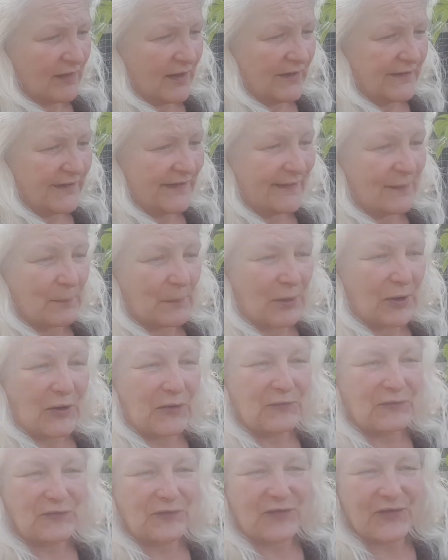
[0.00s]
And yet the
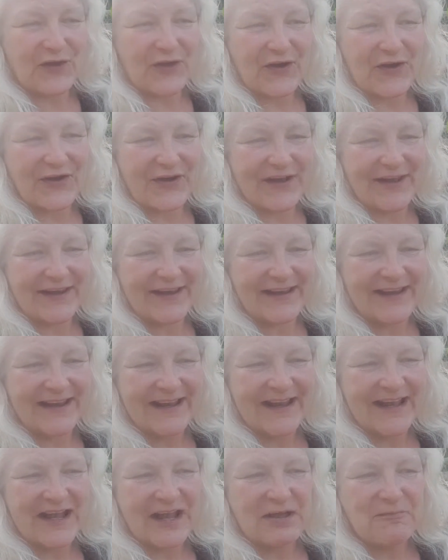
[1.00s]
plants that I
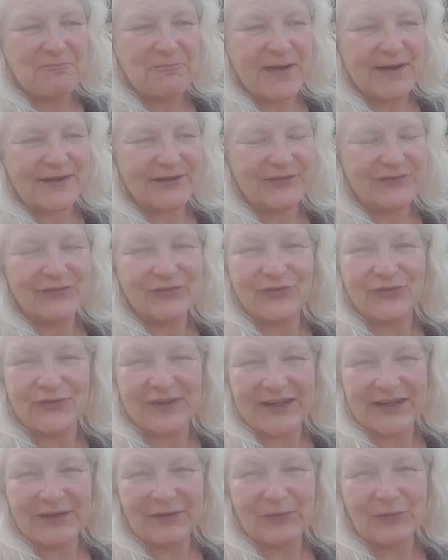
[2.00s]
managed to
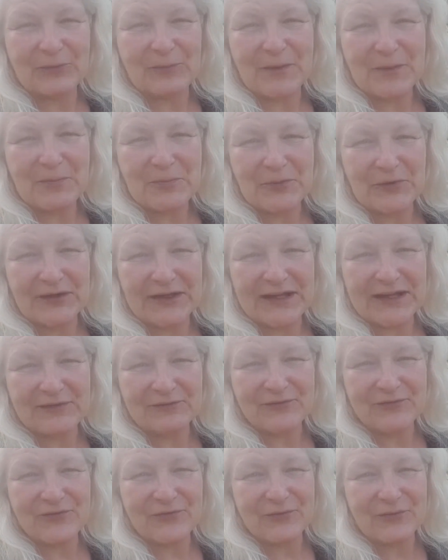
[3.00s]
kill by putting
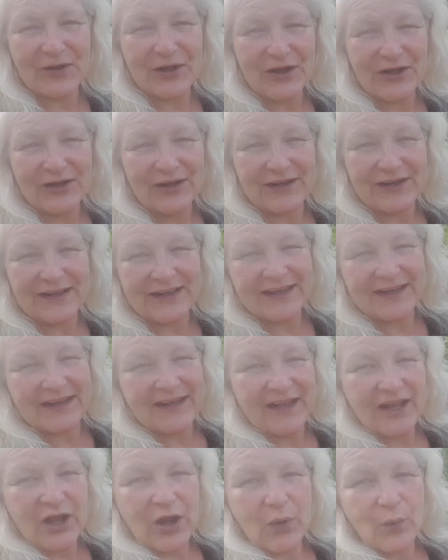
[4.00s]
out too early
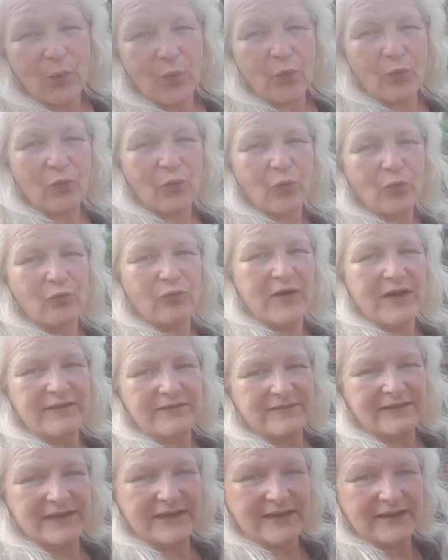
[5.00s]
were
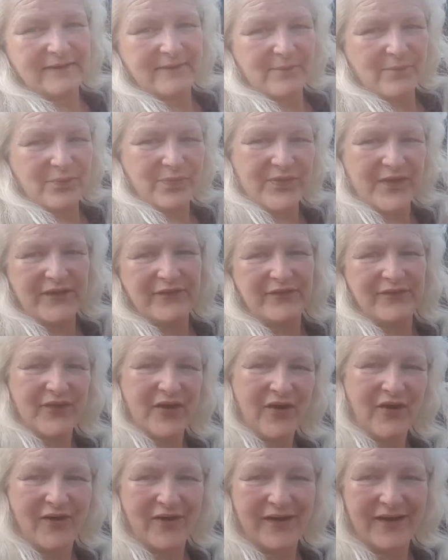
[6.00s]
already this
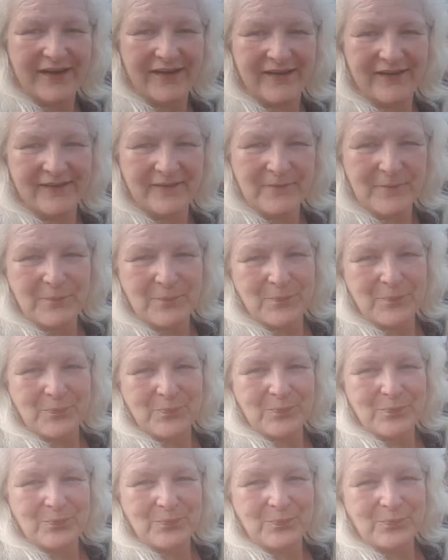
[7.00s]
high
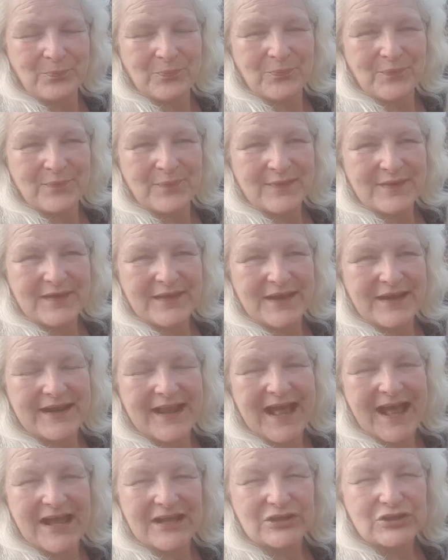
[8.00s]

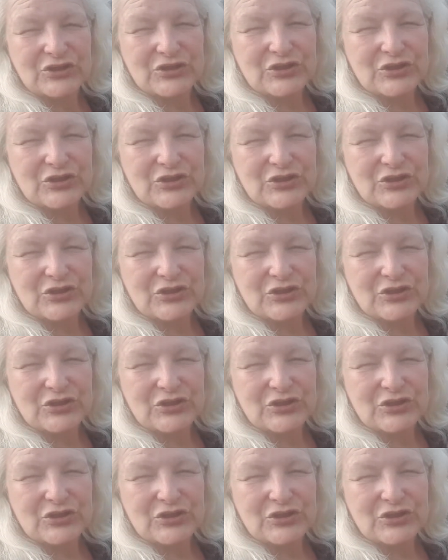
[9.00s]
and had